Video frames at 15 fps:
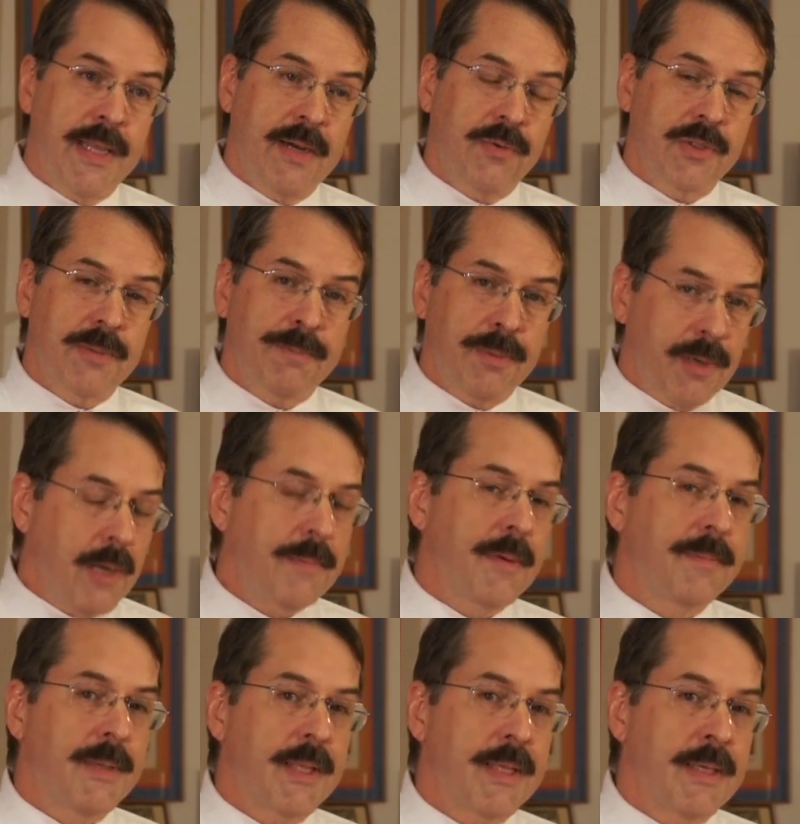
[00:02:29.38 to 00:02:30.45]
And that was
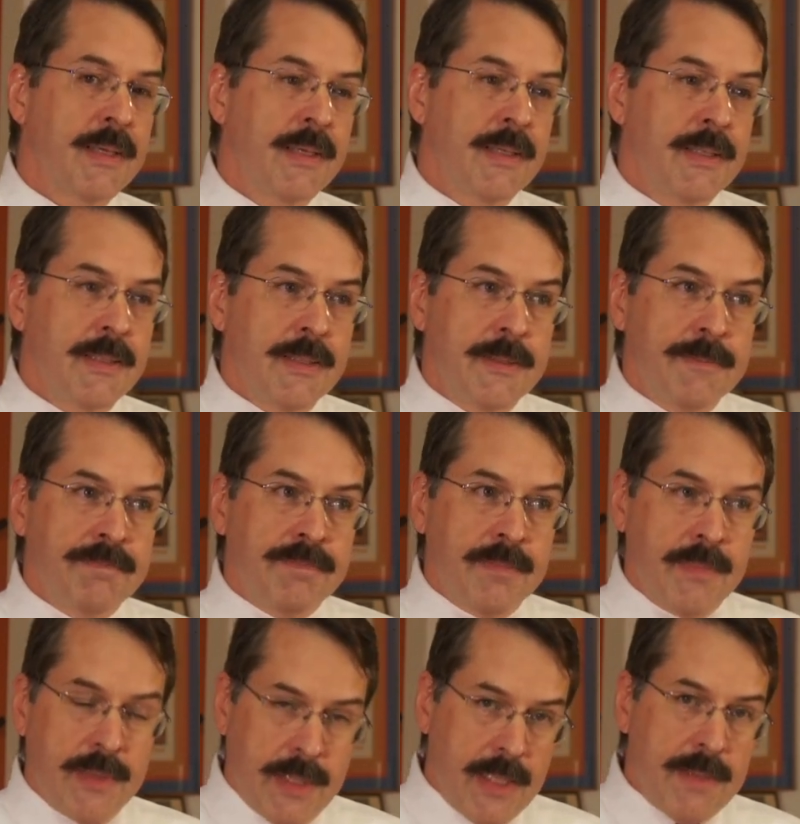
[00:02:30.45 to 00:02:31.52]
probably
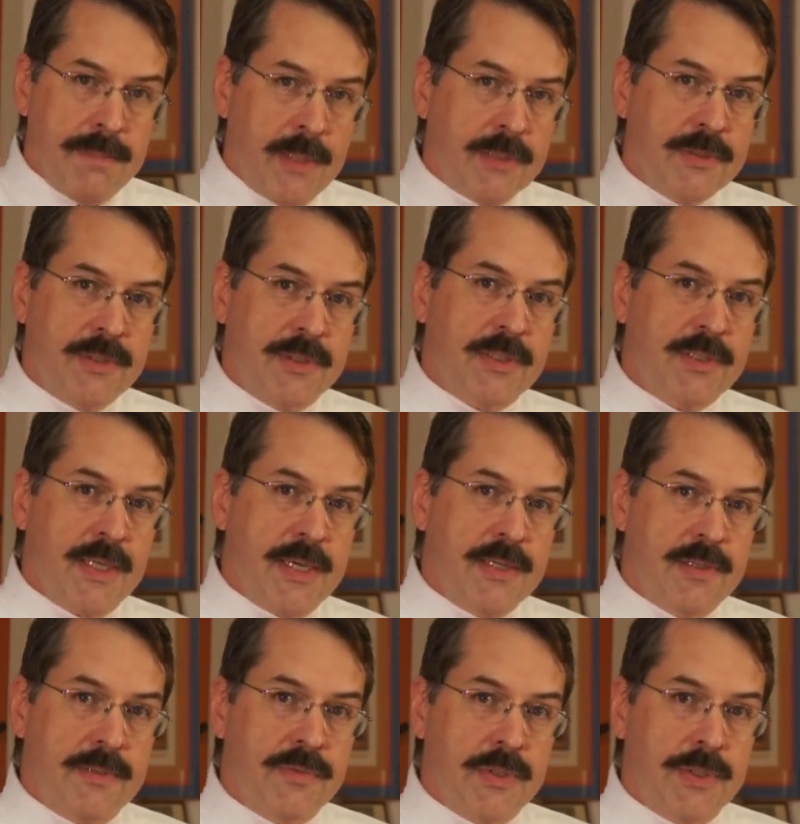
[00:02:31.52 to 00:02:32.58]
the most
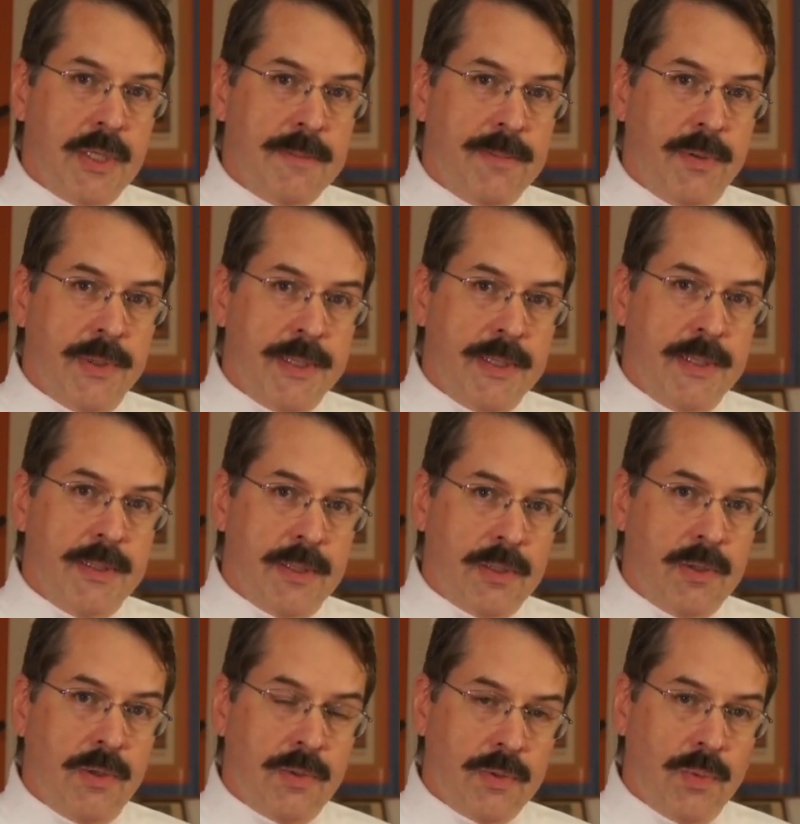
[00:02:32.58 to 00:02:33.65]
decisive turning point in the
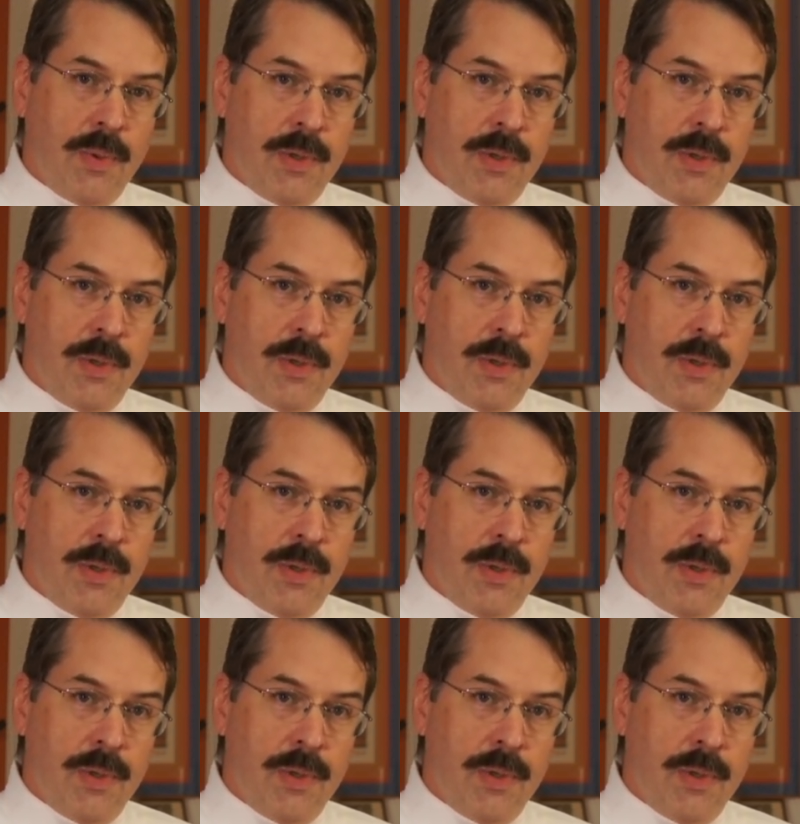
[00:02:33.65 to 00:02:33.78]
Cold